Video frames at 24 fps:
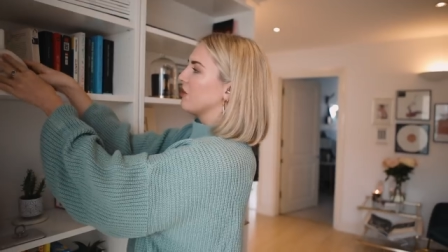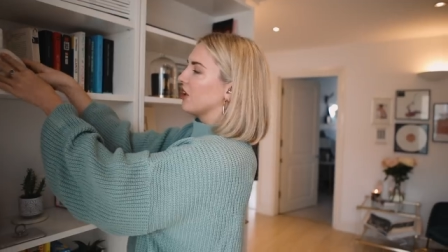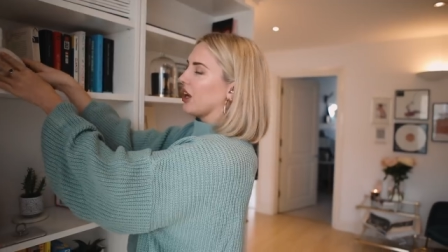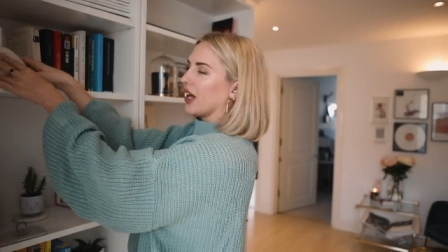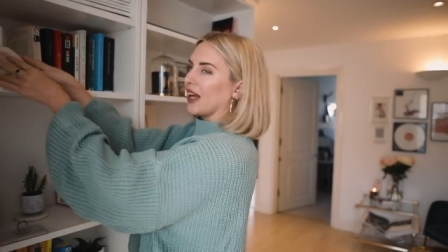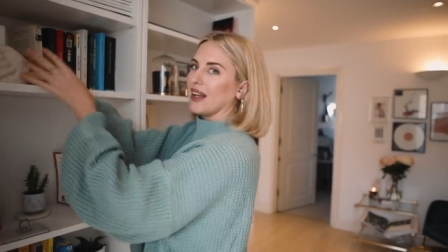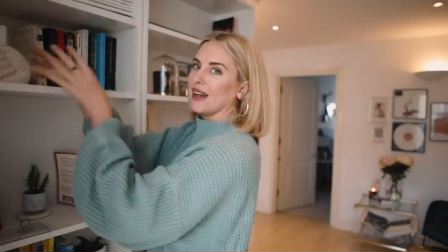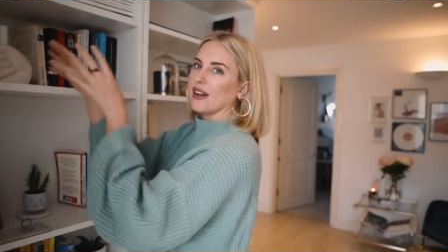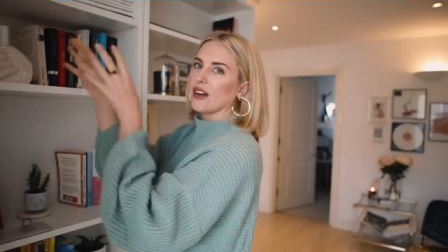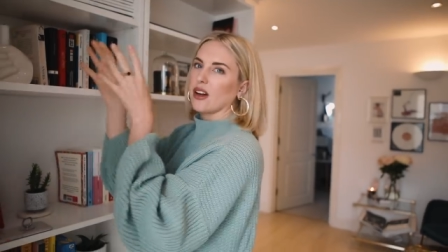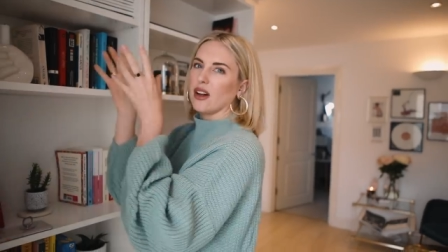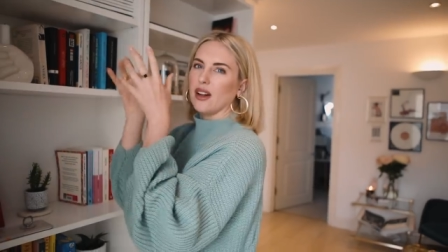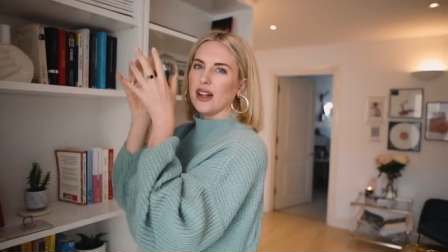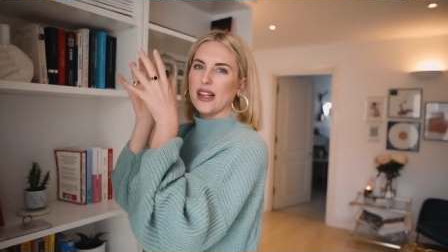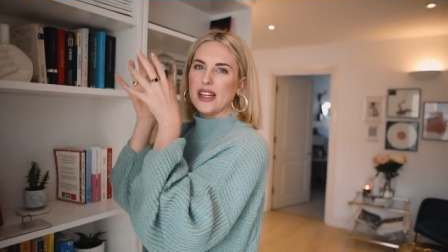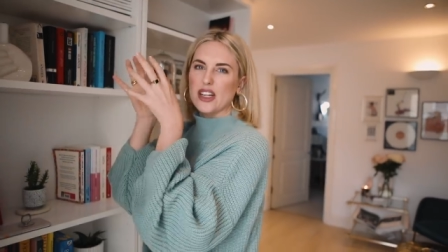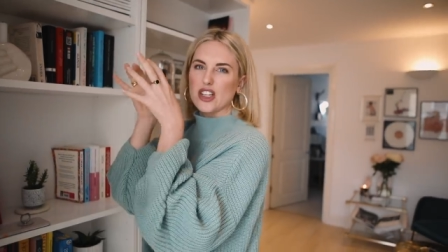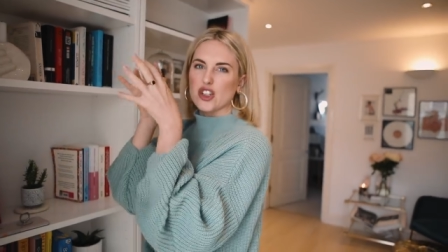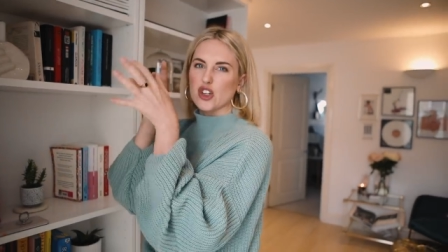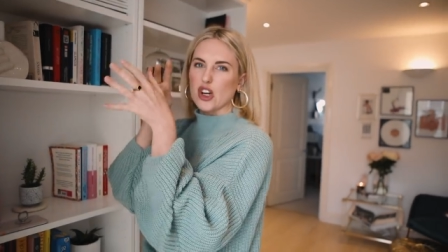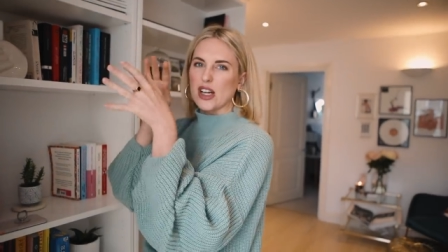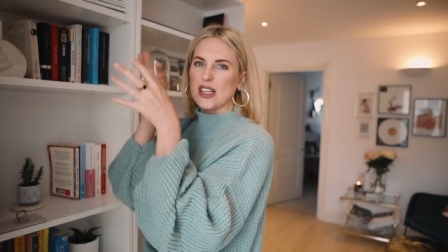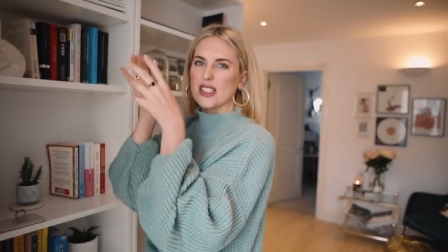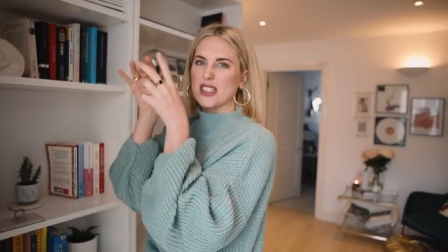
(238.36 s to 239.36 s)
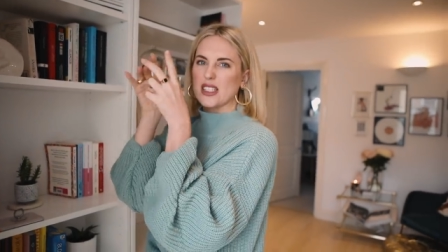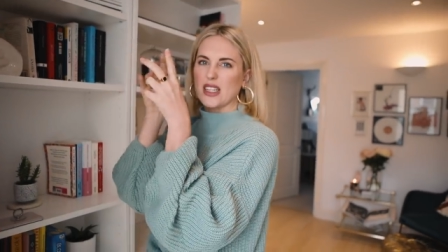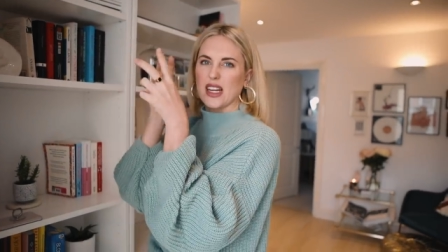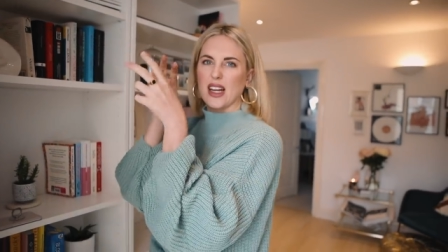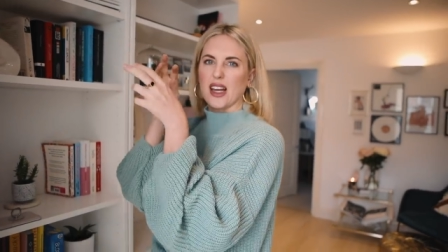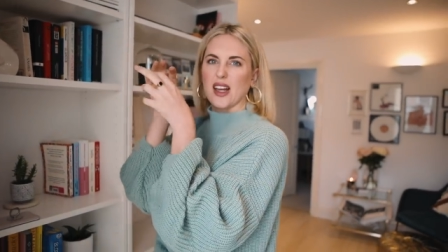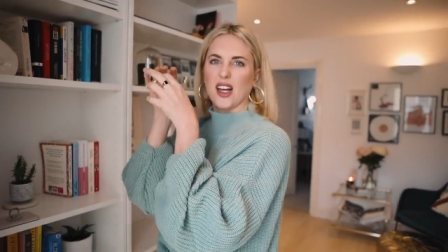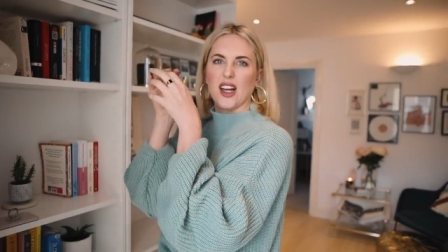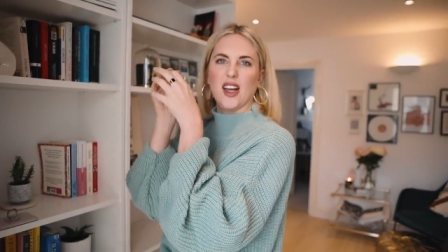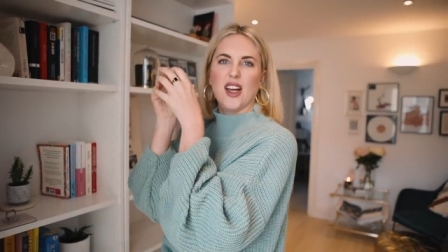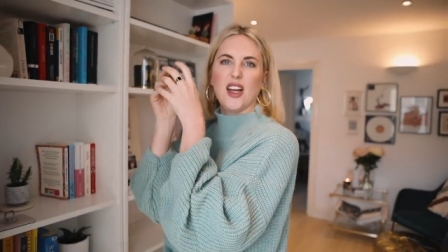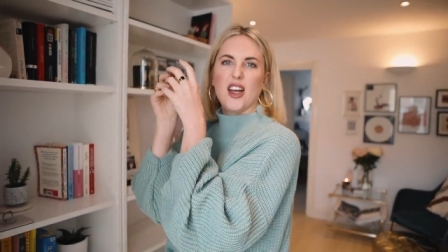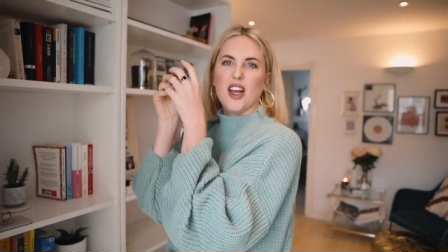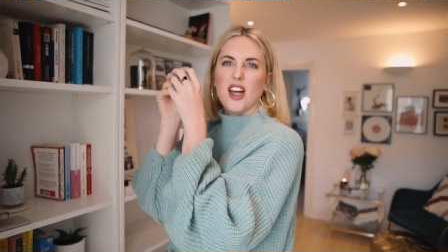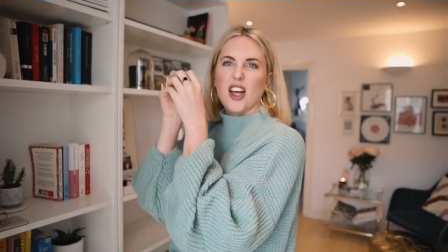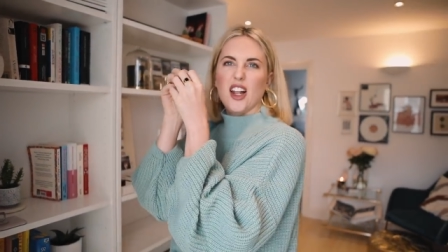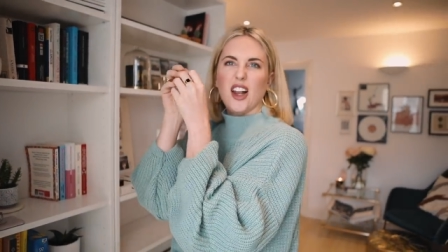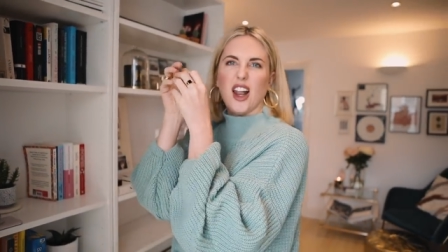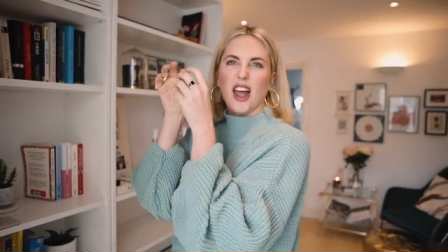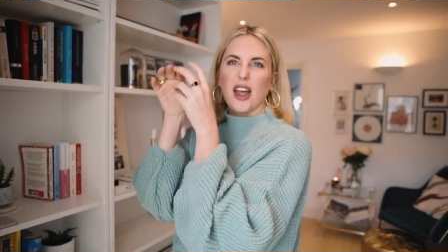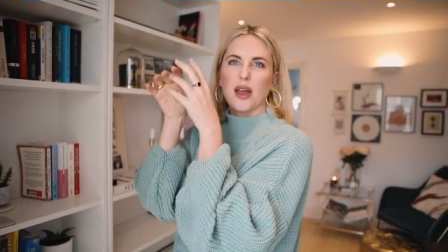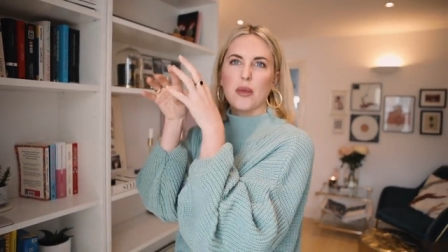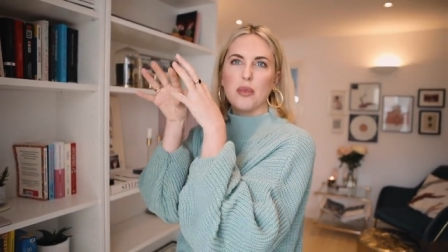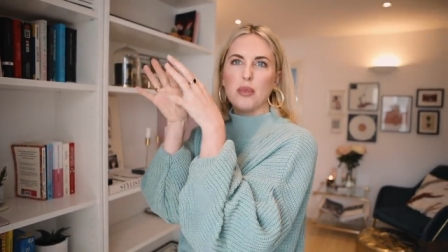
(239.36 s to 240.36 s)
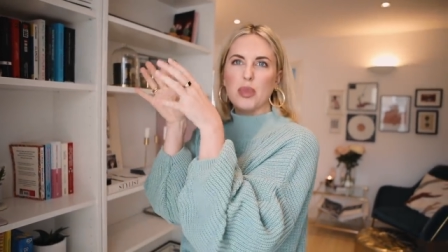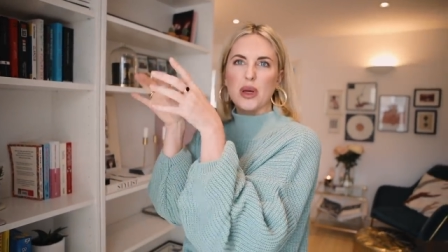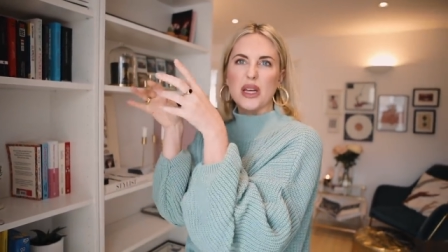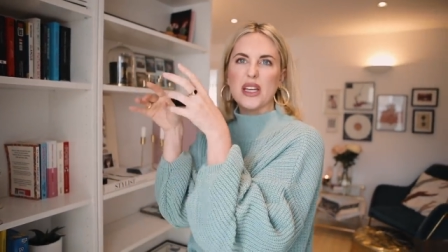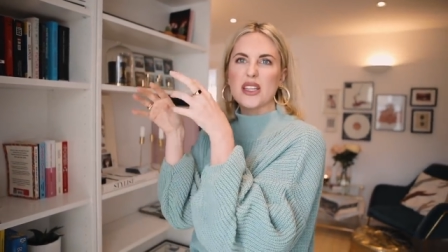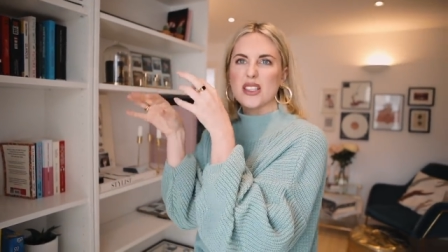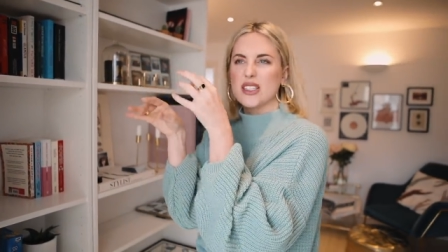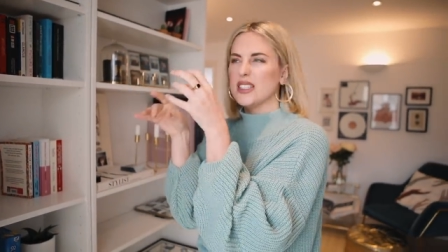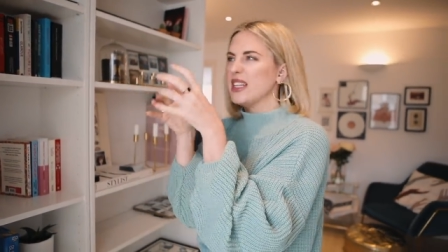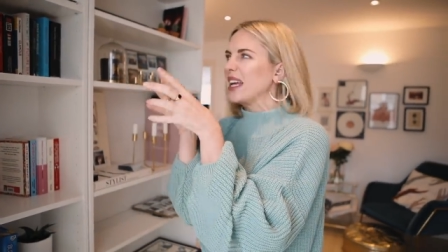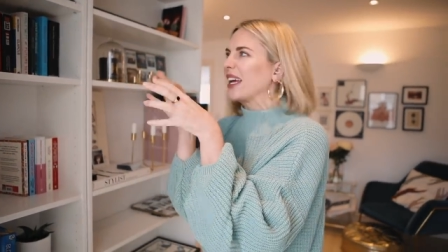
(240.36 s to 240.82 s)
for like little interesting like bits,